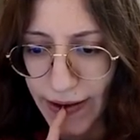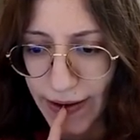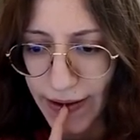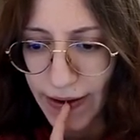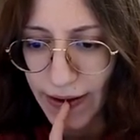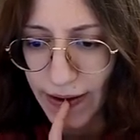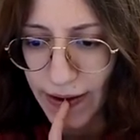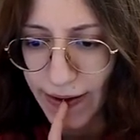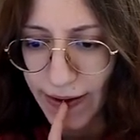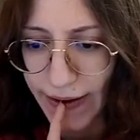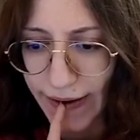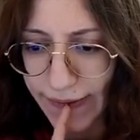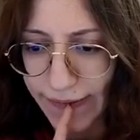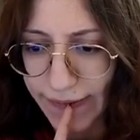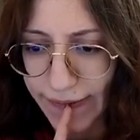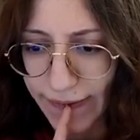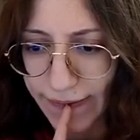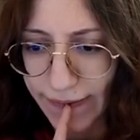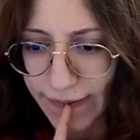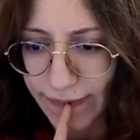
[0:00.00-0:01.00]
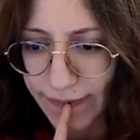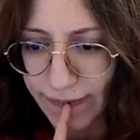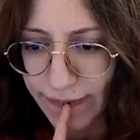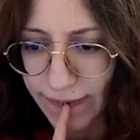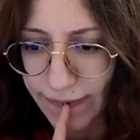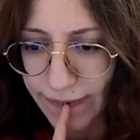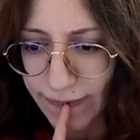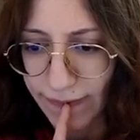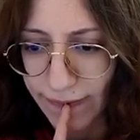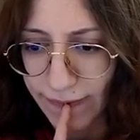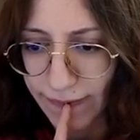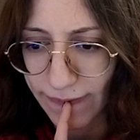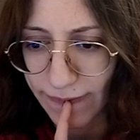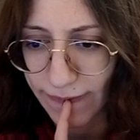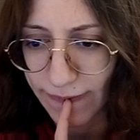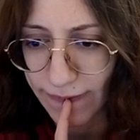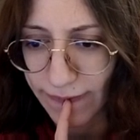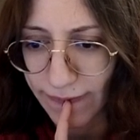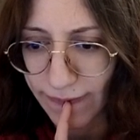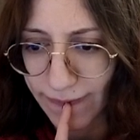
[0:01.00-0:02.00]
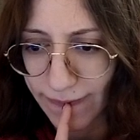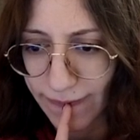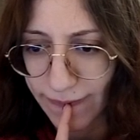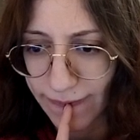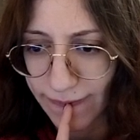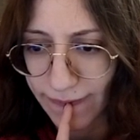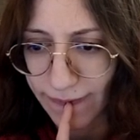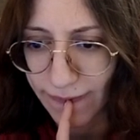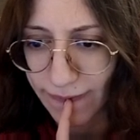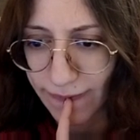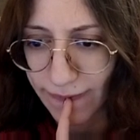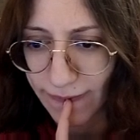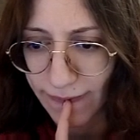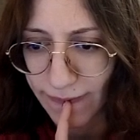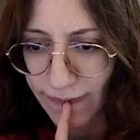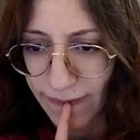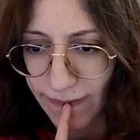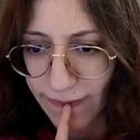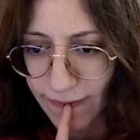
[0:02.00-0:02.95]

Nobody speaks.